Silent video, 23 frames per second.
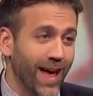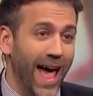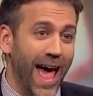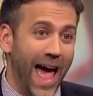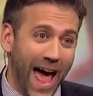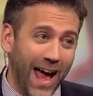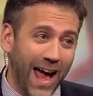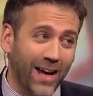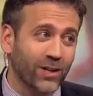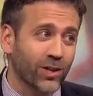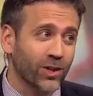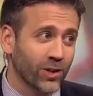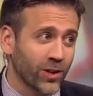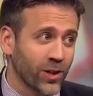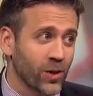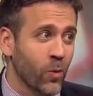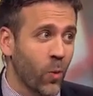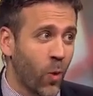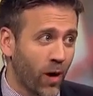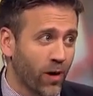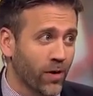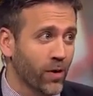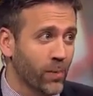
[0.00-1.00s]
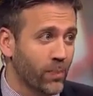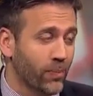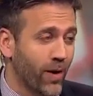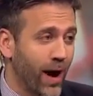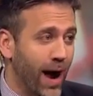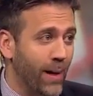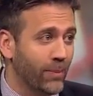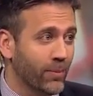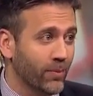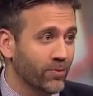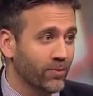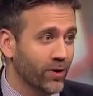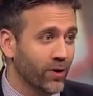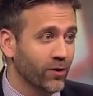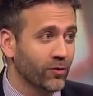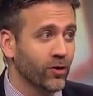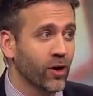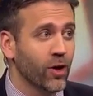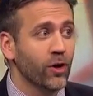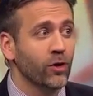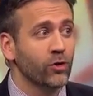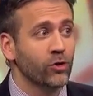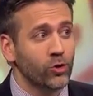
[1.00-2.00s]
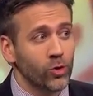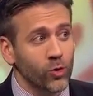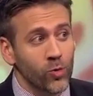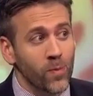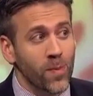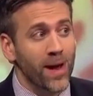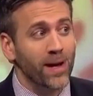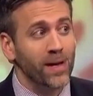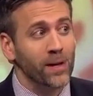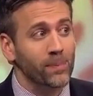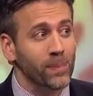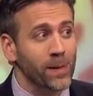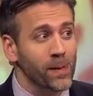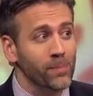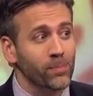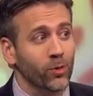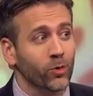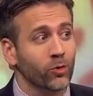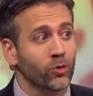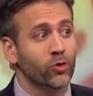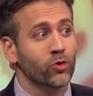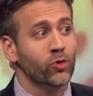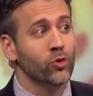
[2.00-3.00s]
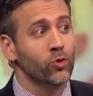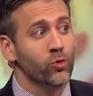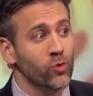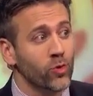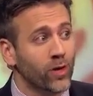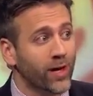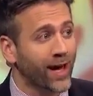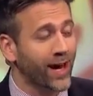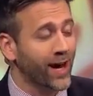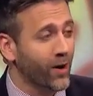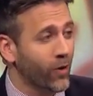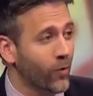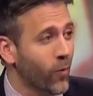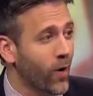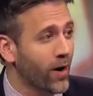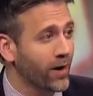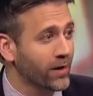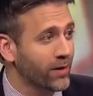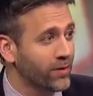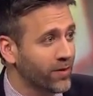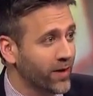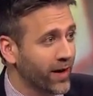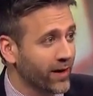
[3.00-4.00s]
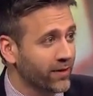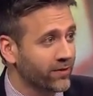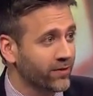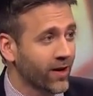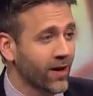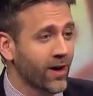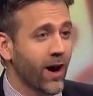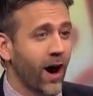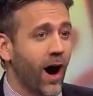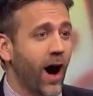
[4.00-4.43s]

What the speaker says: Actually, one of the problems is too many people do care what he thinks